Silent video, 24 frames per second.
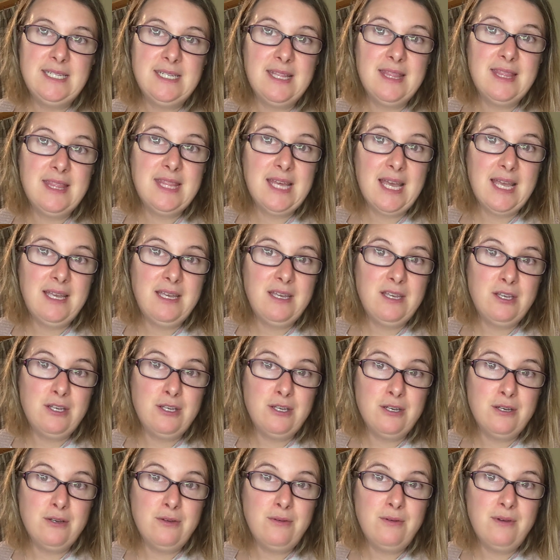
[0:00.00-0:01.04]
to thank
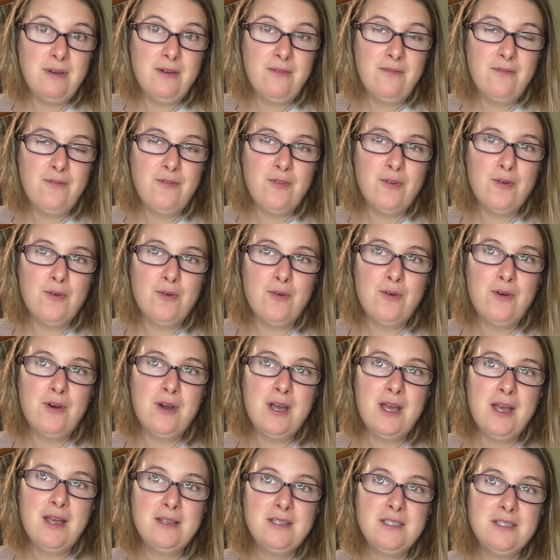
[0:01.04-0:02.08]
you for
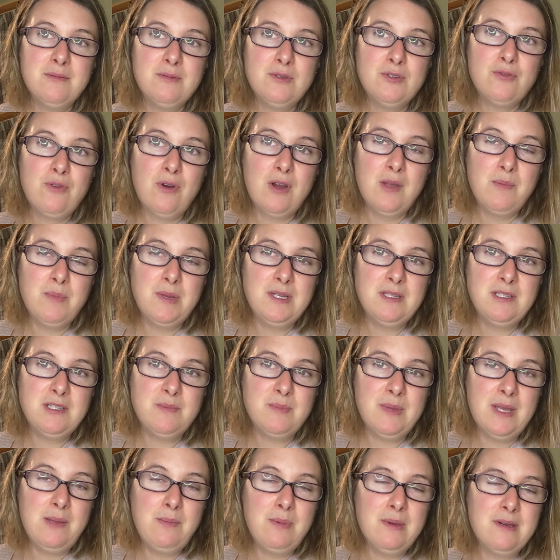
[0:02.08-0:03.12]
subscribing to
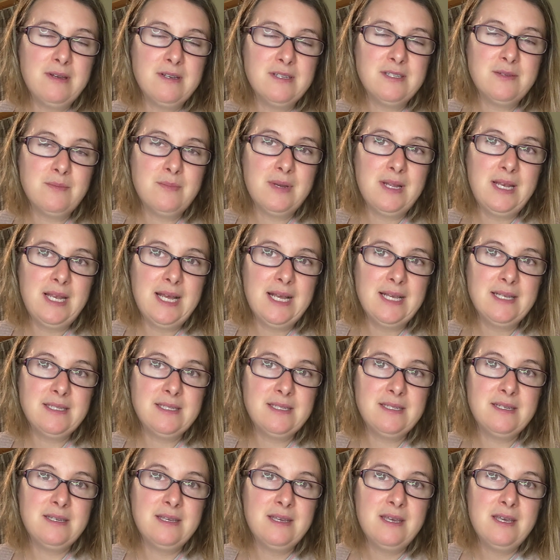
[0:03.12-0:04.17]
me, because at my
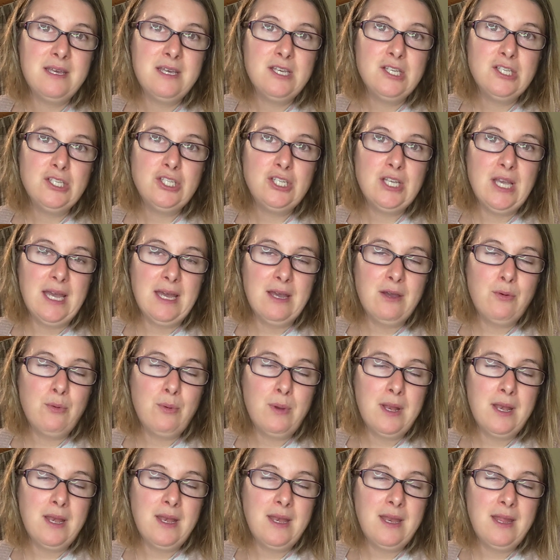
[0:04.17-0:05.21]
last check
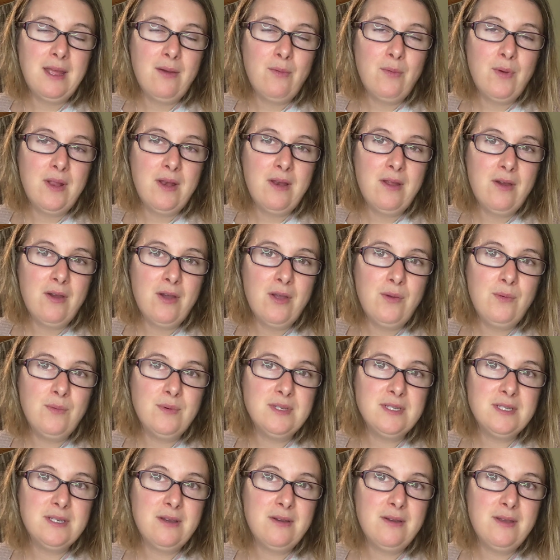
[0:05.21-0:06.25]
when I
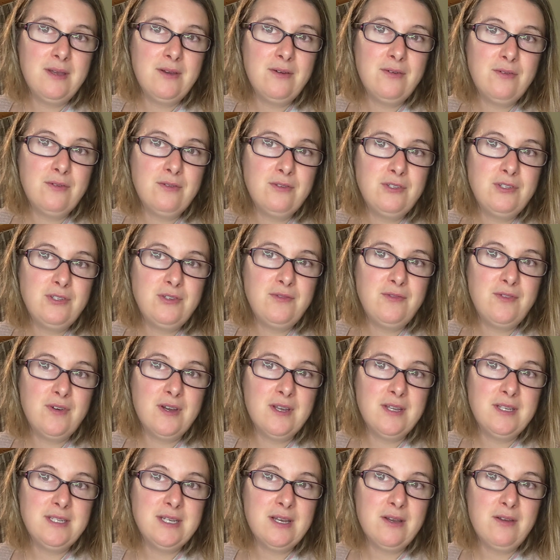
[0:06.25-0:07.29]
was going on to
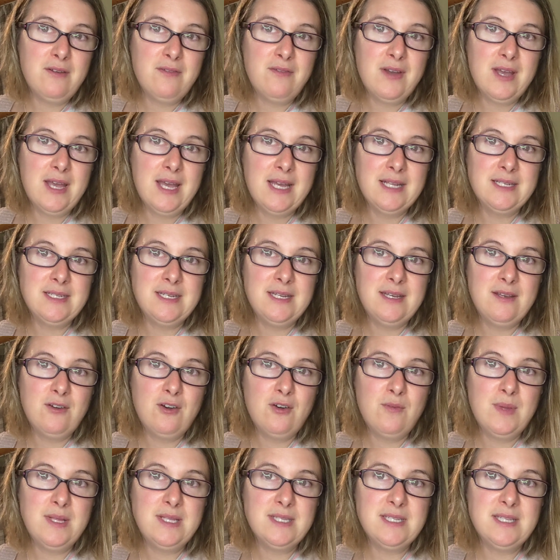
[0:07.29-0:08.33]
find out if I had any
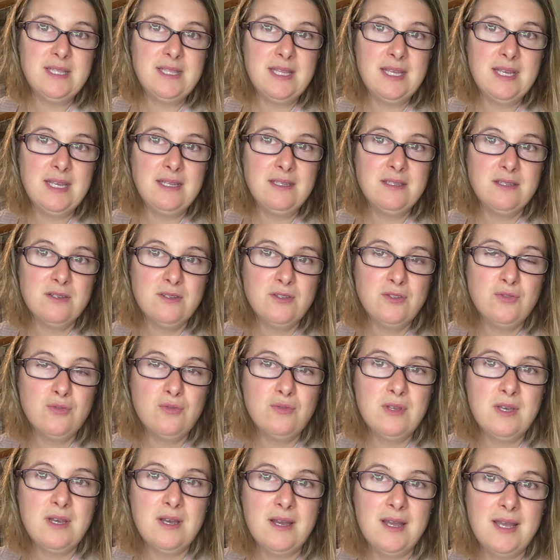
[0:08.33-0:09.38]
comments and things, I
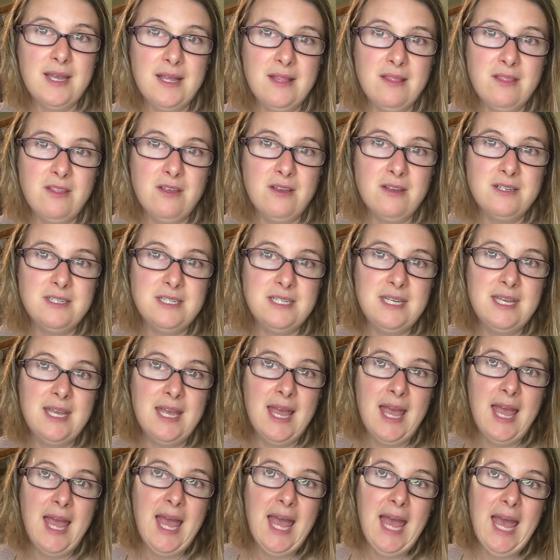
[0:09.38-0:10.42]
saw that I had
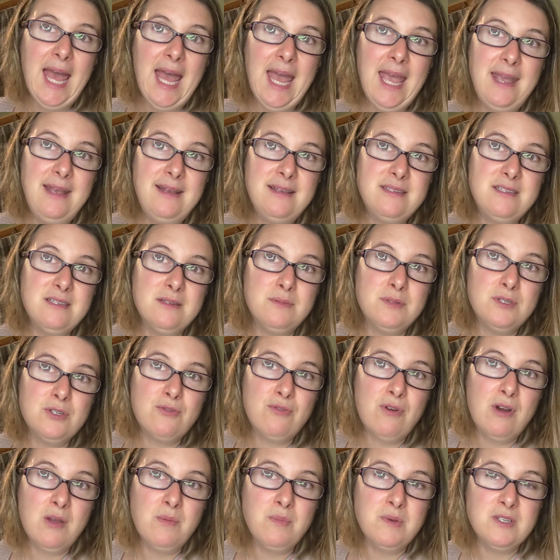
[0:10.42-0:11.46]
38
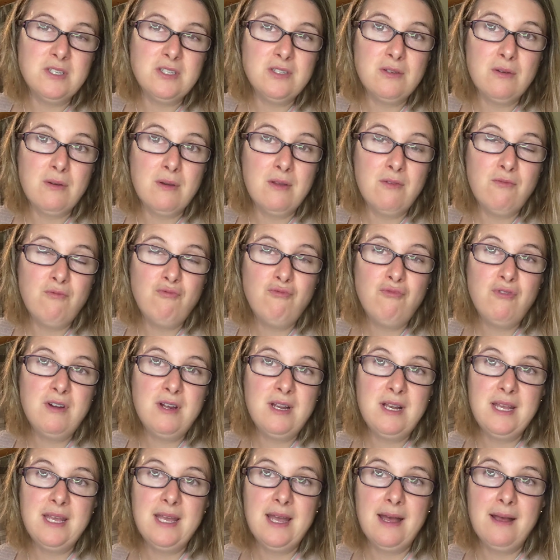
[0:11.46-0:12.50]
subscribers, so I
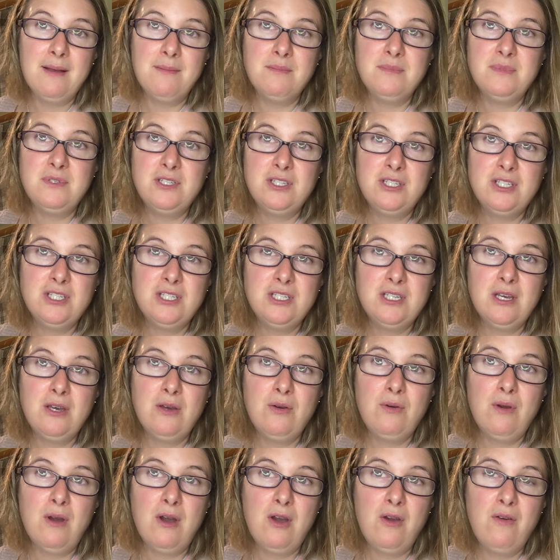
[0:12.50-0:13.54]
really am so
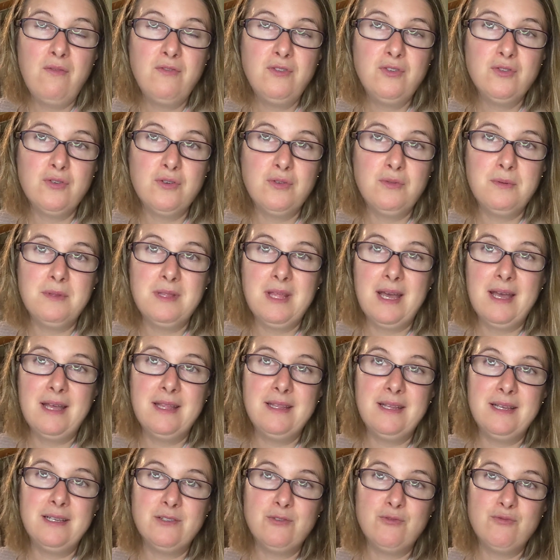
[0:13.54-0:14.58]
overjoyed with that,
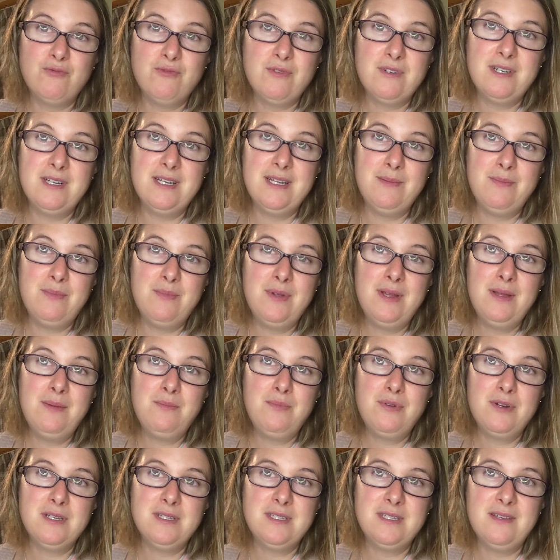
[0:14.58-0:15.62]
and that's really
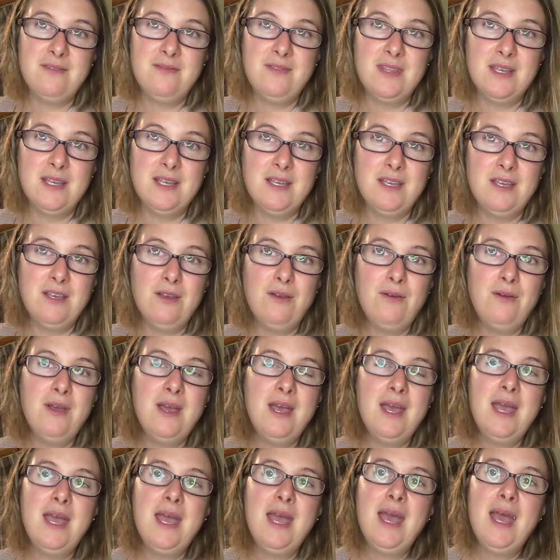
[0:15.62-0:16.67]
impressive. Thank you.
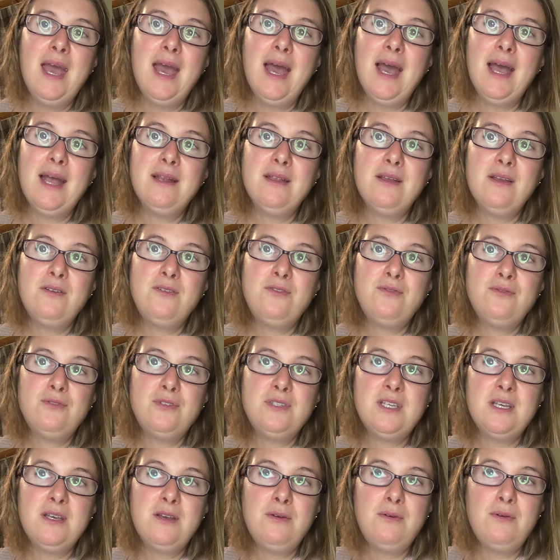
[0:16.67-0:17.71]
And I'd
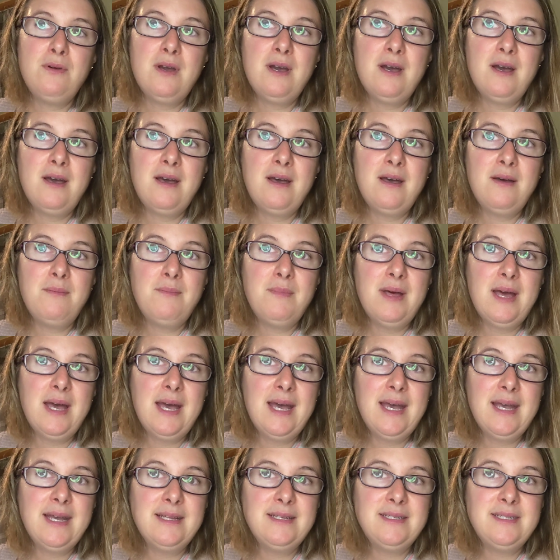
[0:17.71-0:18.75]
also
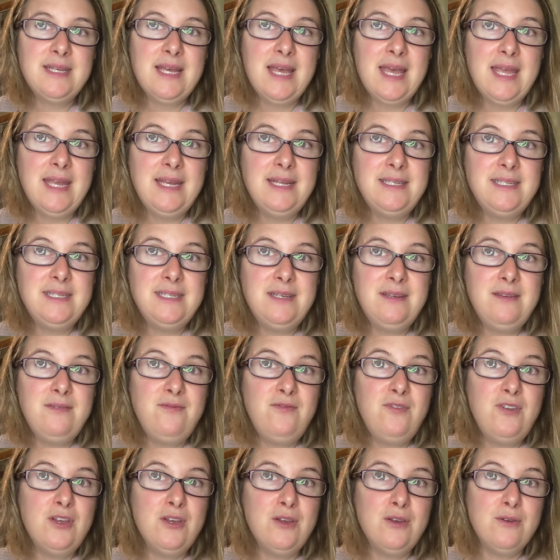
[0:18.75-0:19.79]
had 80
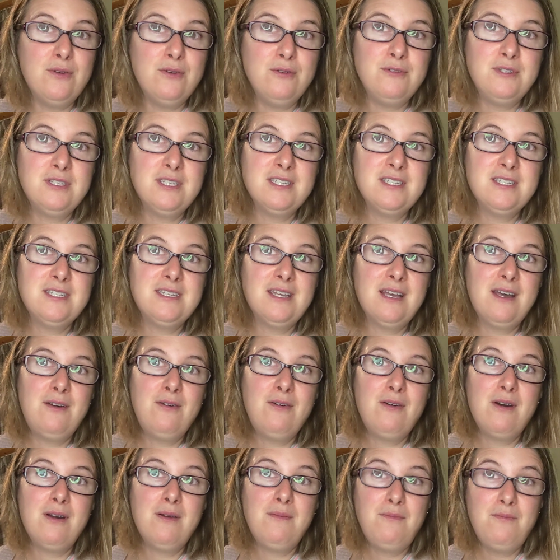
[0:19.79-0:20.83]
views,
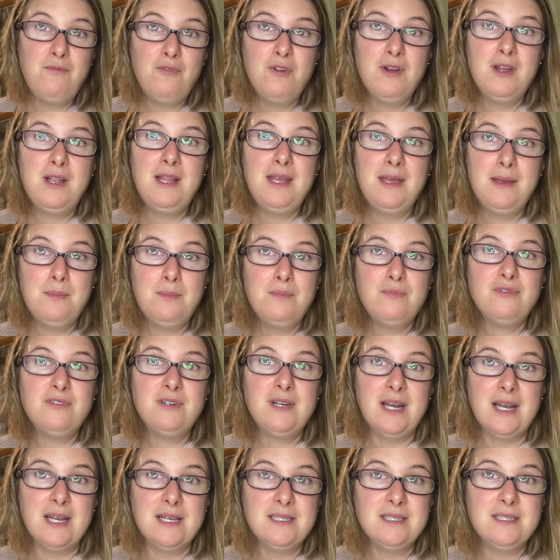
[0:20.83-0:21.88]
so I'm really
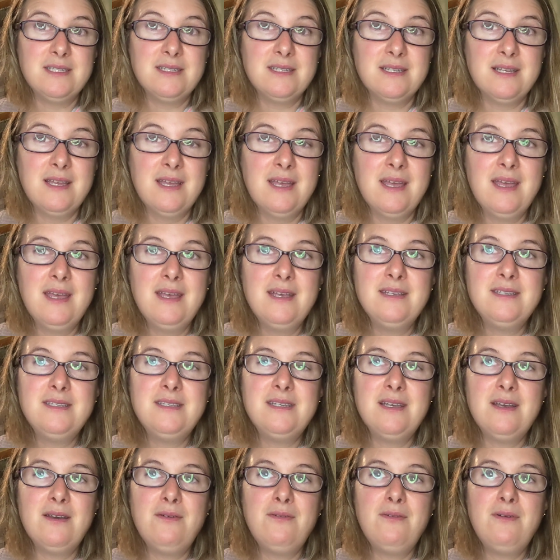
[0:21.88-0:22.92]
impressed.
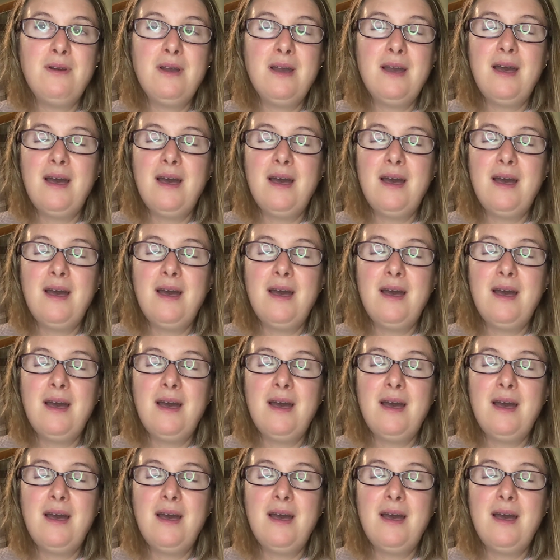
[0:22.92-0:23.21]
So